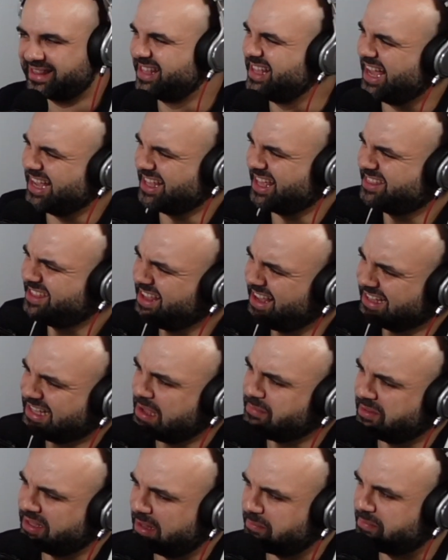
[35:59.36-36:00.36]
I think I
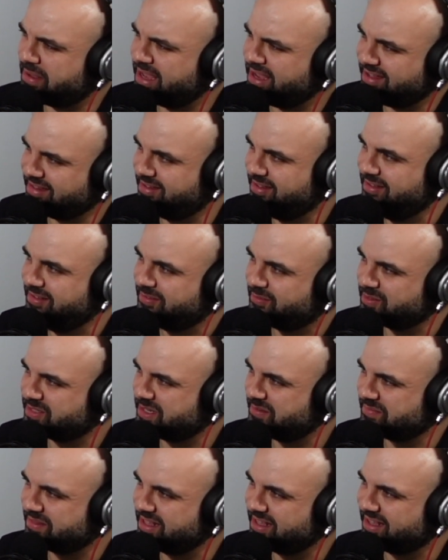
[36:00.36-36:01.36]
came to get paid for
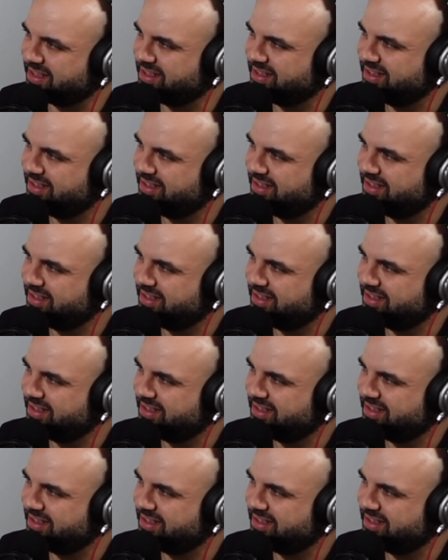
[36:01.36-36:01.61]
something.